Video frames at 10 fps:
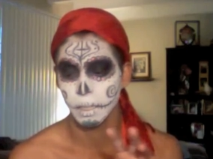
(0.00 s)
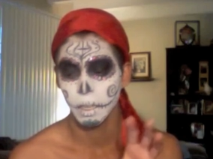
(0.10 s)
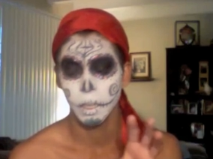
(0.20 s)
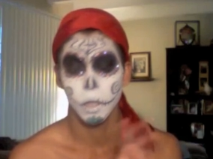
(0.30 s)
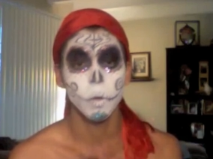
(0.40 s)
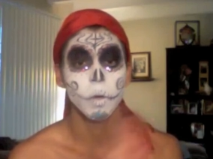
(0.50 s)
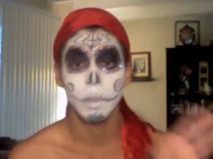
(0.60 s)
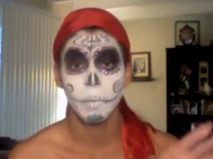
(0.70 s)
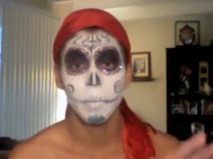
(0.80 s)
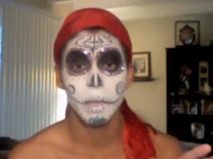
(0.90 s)
you
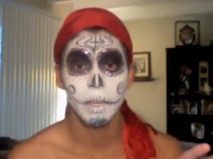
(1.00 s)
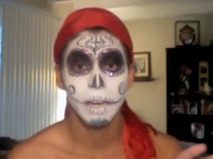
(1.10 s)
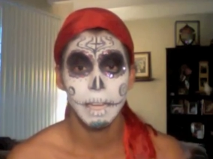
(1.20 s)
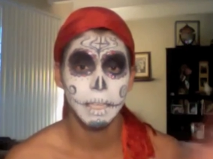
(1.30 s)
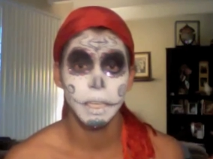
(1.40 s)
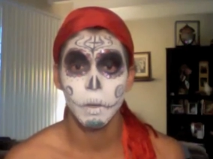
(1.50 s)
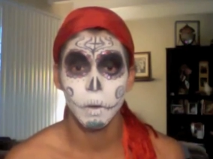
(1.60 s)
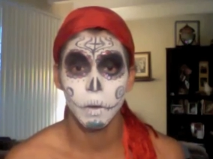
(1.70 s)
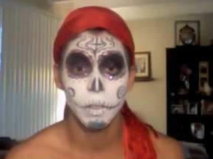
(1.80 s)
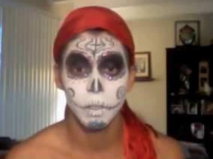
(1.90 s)
can be
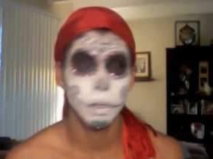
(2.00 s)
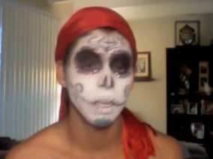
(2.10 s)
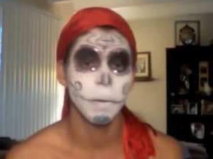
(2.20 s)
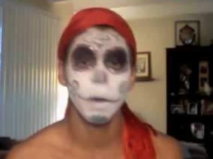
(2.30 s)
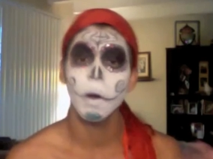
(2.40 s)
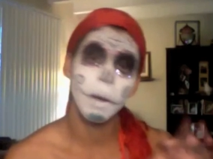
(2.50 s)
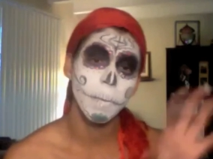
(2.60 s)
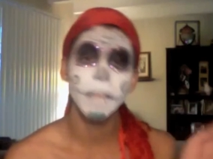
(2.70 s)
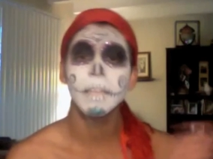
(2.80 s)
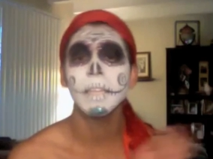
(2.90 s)
Latino, you can give, oh, I'm
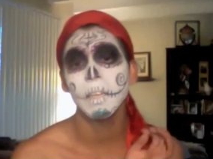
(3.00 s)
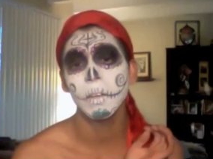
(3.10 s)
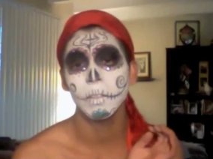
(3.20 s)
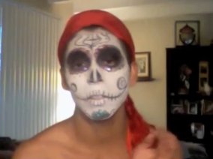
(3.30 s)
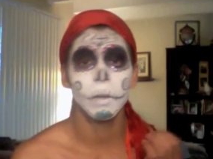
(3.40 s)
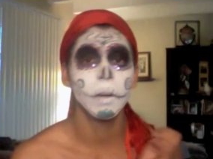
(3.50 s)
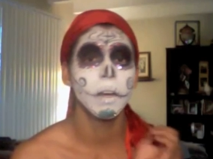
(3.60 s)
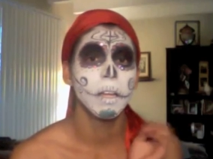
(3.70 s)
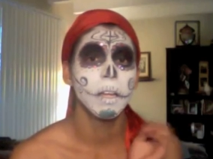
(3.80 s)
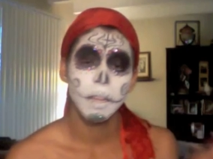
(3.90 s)
Latino, so
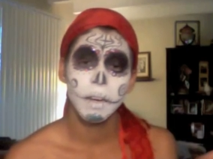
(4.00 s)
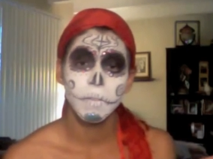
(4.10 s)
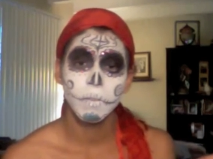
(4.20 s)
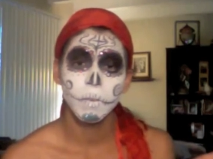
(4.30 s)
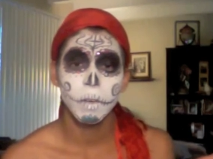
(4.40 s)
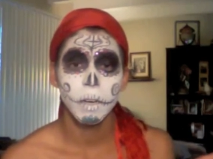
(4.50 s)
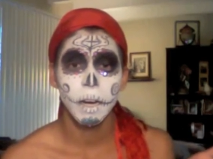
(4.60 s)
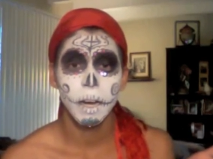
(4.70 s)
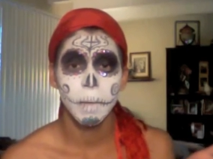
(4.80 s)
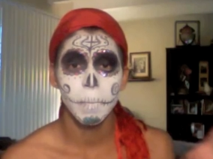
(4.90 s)

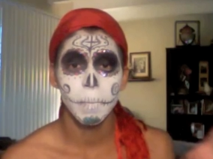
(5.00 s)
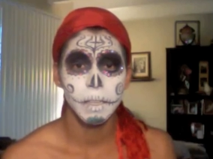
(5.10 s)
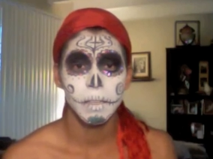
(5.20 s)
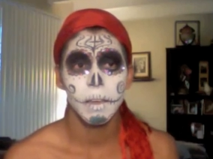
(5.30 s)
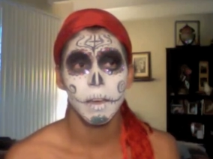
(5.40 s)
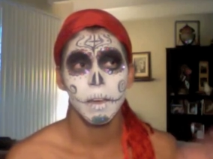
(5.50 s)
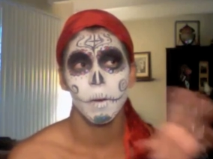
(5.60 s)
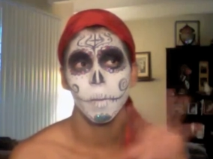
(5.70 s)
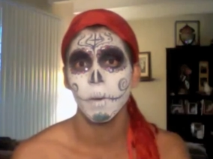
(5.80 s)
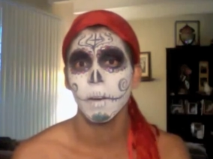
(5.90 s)
therefore I'm Mexican
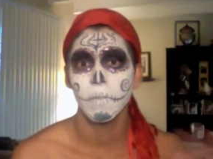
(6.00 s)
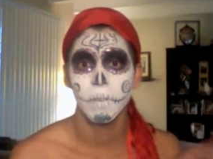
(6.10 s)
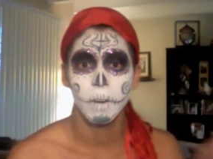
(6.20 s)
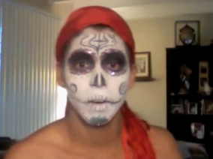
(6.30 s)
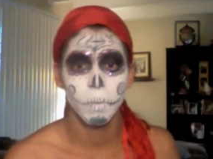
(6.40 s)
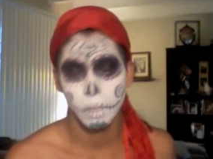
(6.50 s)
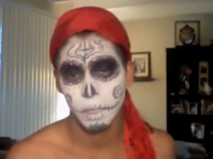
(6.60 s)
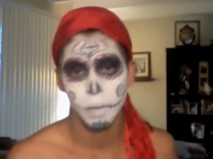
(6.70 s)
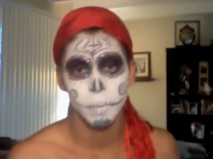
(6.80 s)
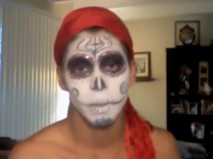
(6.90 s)
or whatever, and we
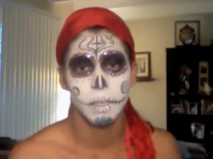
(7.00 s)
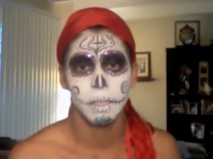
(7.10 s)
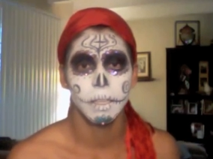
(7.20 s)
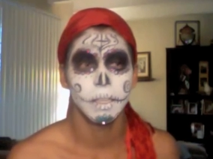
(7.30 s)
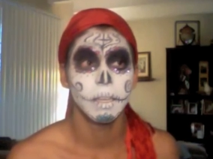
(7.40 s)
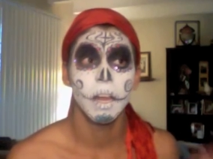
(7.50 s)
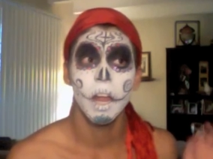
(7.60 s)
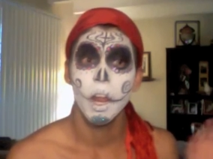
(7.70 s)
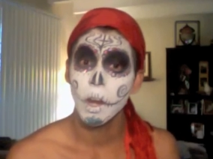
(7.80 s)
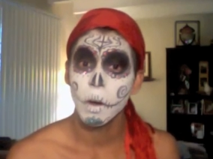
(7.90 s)
celebrate the day that.
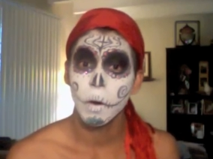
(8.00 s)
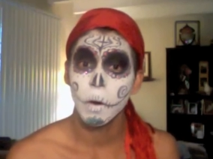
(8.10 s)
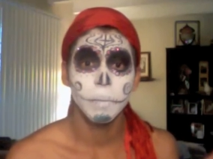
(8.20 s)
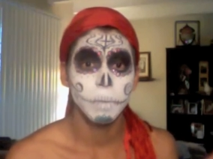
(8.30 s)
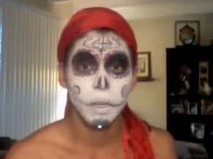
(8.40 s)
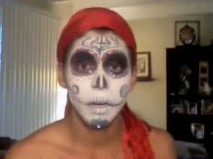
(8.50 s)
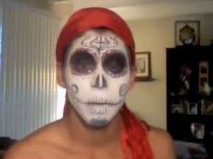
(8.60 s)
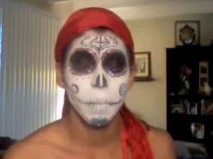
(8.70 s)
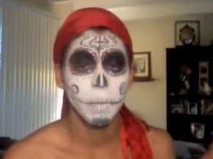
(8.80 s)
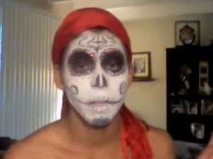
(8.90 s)
No, I'm
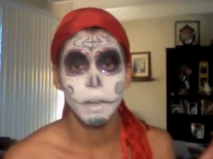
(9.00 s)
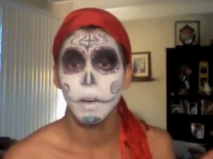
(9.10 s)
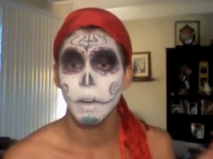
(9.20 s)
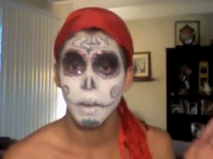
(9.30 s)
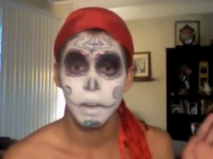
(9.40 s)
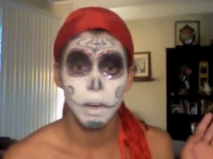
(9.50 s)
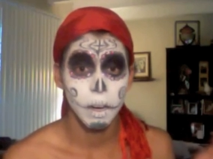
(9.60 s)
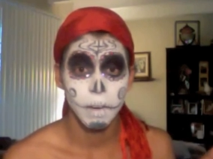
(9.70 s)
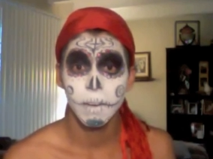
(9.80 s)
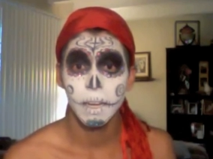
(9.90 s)
sorry, but there are a
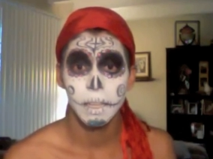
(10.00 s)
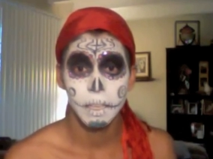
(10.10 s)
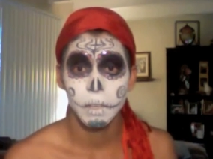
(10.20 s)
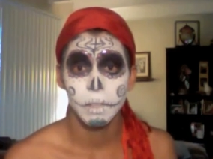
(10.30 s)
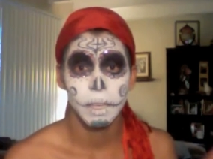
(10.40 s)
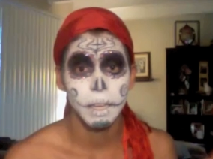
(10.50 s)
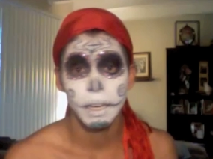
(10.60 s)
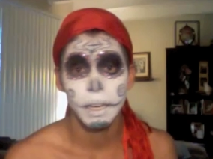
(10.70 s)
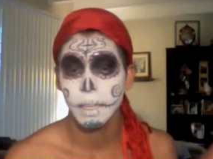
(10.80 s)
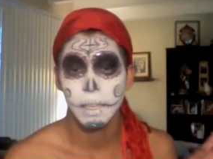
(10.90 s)
lot of Latinos that
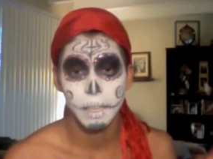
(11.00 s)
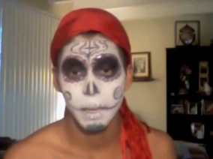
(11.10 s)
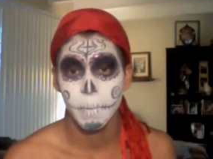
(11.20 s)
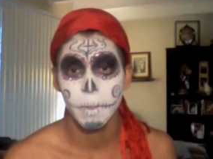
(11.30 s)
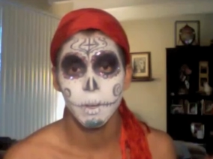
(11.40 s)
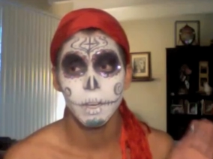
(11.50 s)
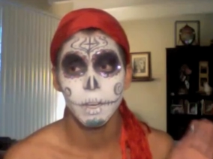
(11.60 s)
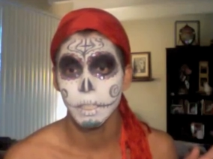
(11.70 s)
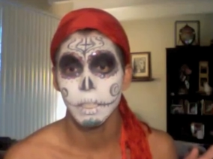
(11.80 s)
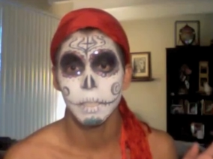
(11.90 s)
cannot accept their
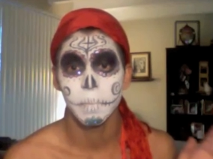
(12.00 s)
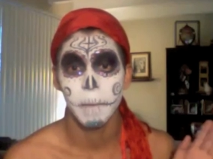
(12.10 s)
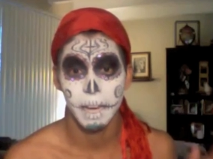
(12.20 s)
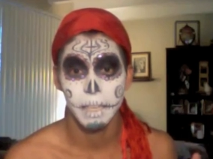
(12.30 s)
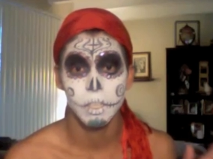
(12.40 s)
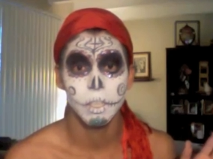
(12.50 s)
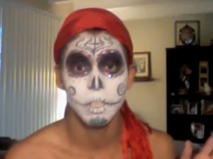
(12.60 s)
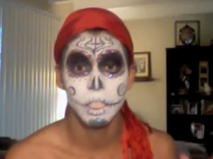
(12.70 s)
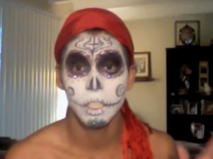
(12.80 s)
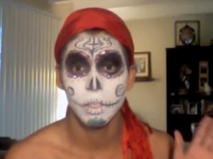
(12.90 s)
indigenous past, their
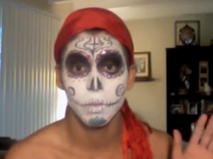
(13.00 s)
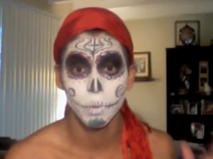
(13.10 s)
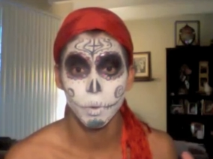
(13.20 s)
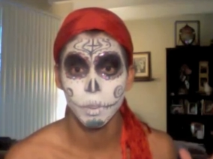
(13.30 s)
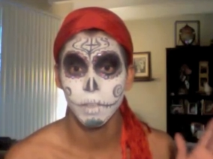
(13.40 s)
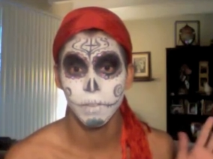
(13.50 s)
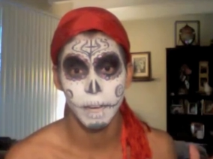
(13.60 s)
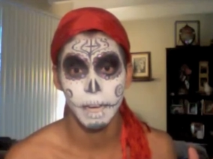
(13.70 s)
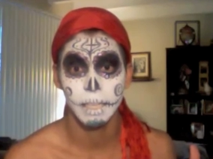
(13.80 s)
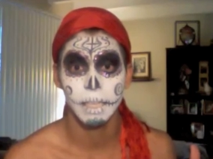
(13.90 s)
indigenous roots, the fact